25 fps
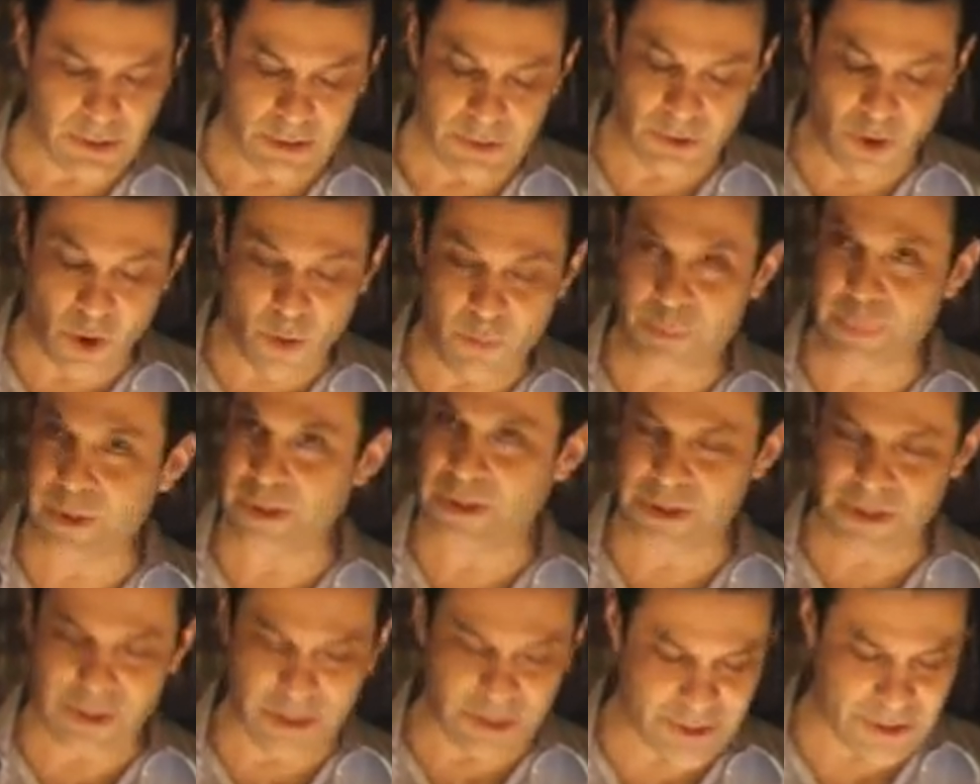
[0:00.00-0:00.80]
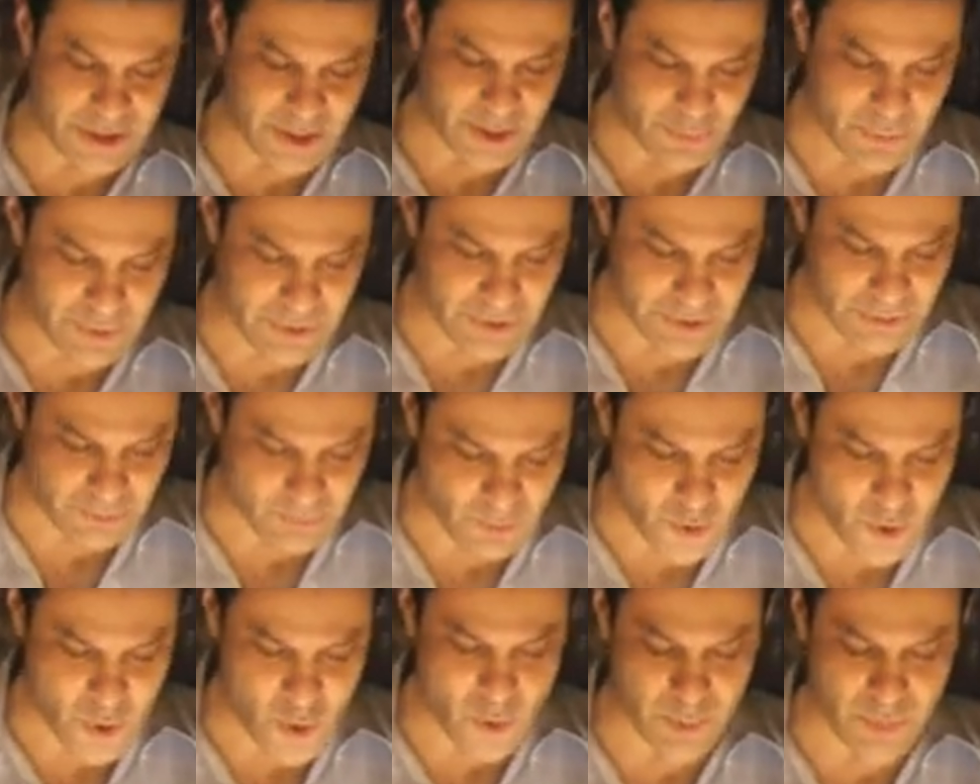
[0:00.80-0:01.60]
Don't be chintzy with the
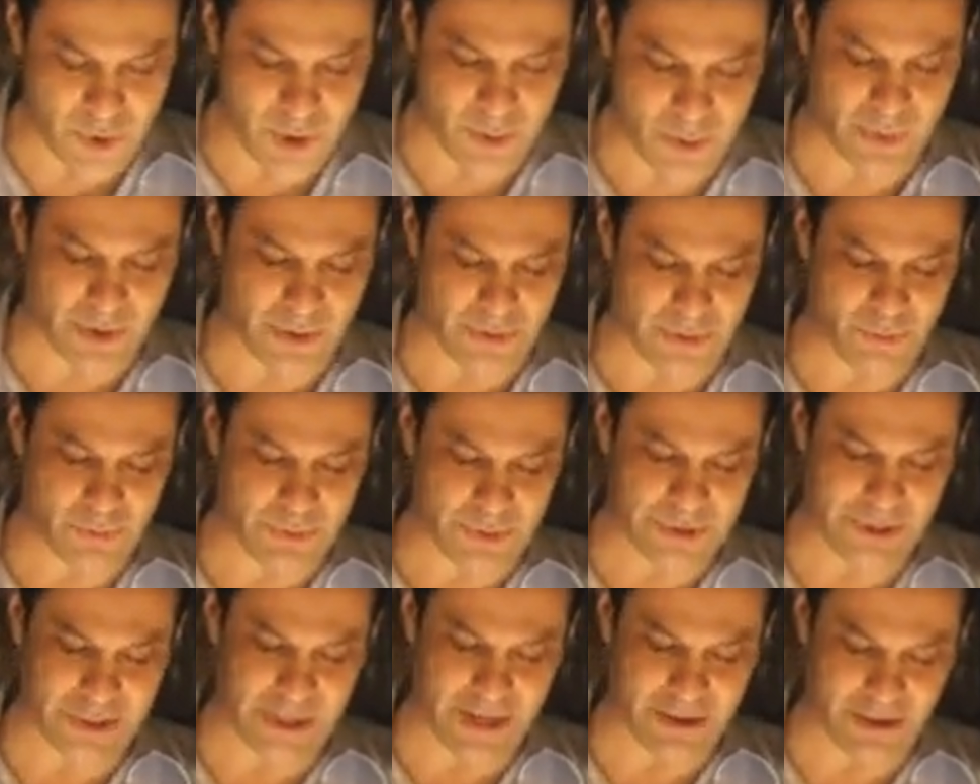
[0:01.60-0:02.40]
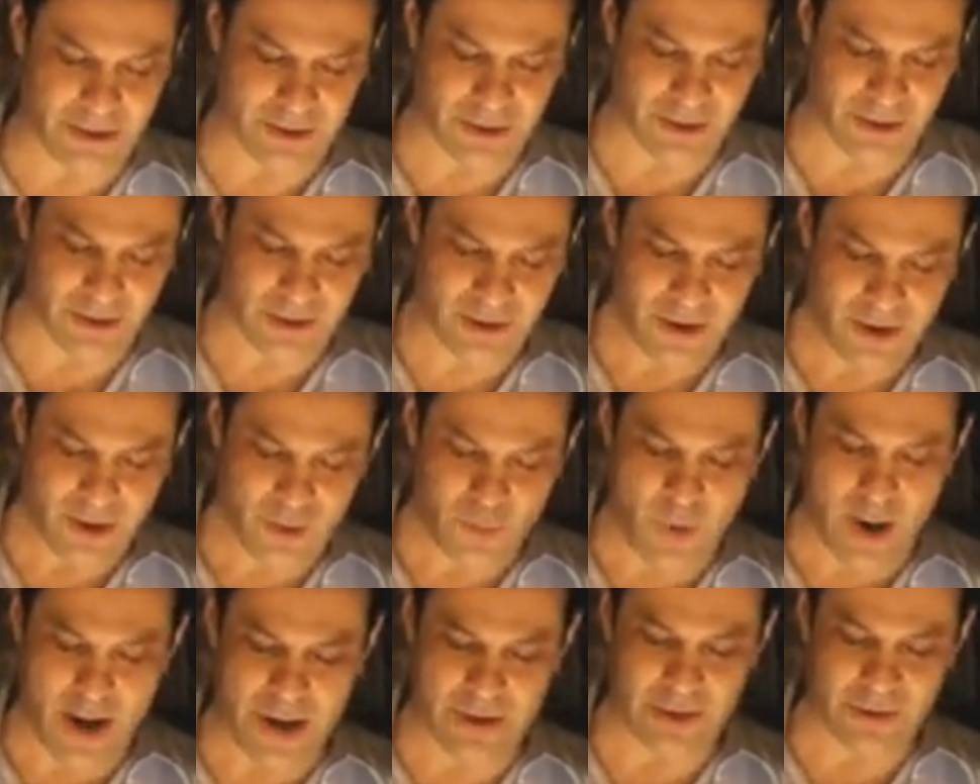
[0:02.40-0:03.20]
womb, her mother would say to her,
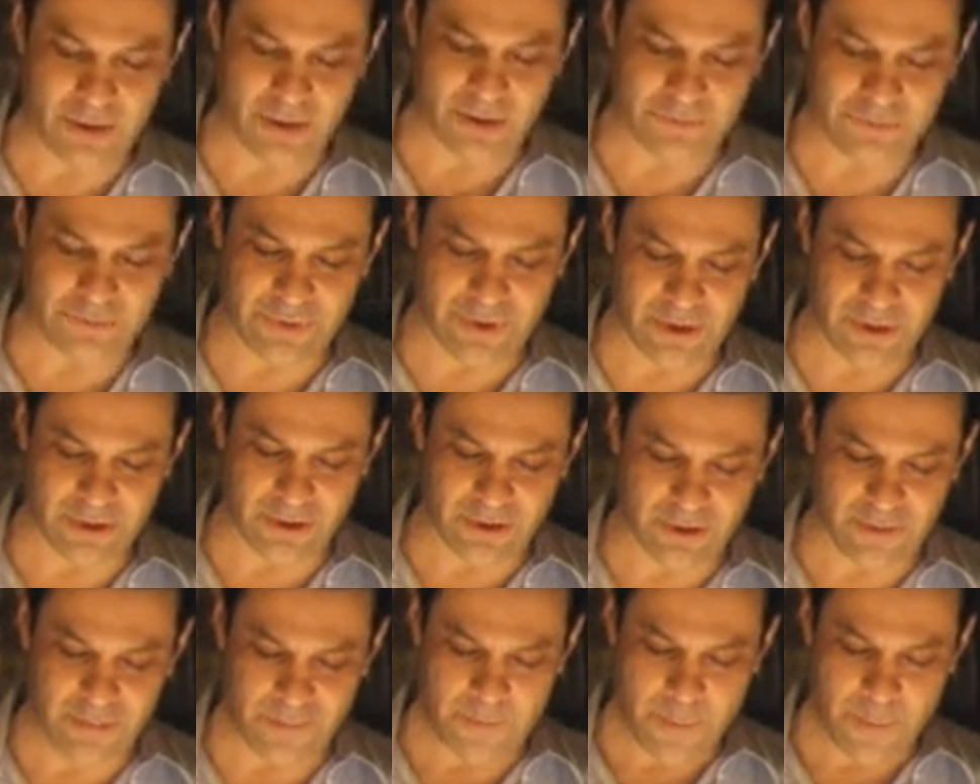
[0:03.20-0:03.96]
wagging her finger.